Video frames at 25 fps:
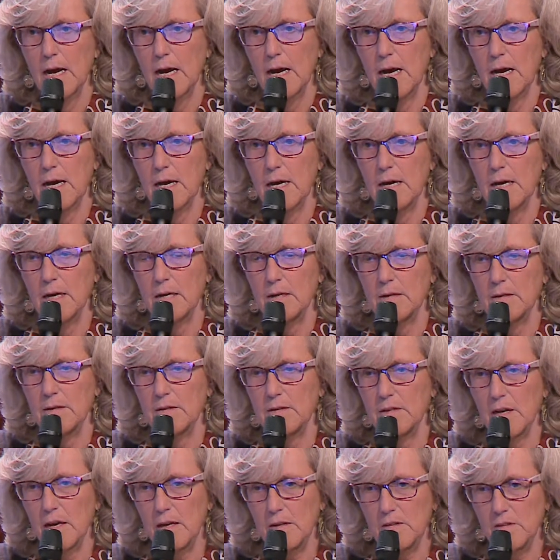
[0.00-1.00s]

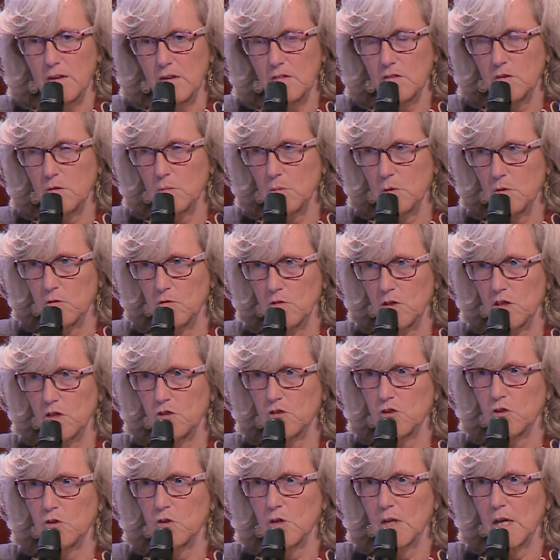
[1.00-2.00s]
The accessible
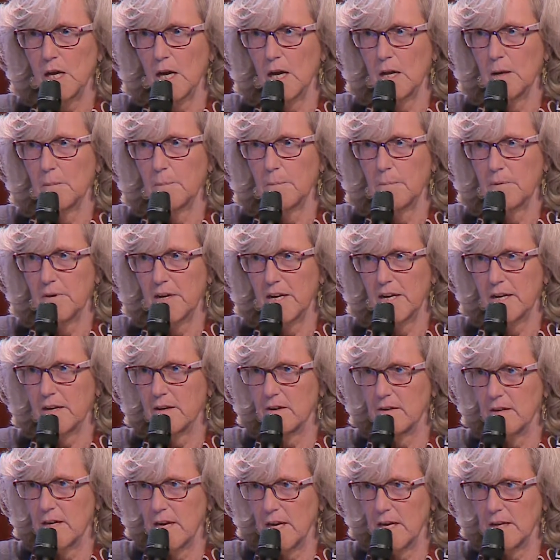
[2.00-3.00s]
version can be
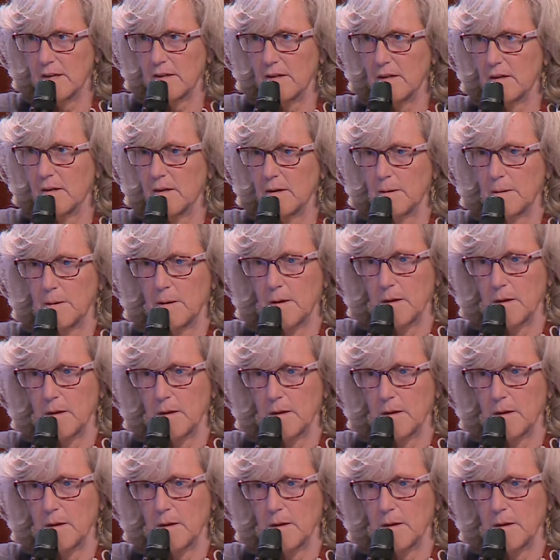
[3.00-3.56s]
created